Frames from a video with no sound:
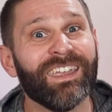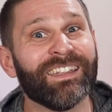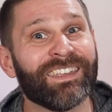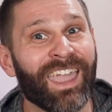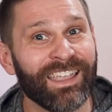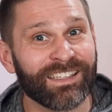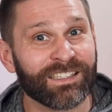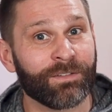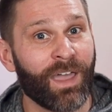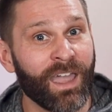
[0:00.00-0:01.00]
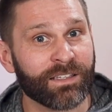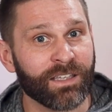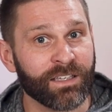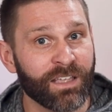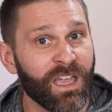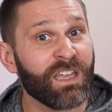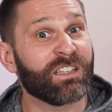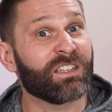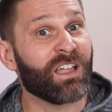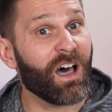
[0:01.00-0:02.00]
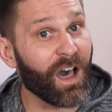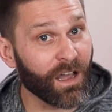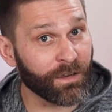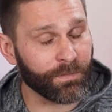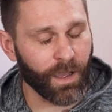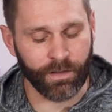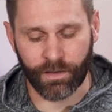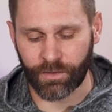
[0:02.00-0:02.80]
In cases of excess, tonify the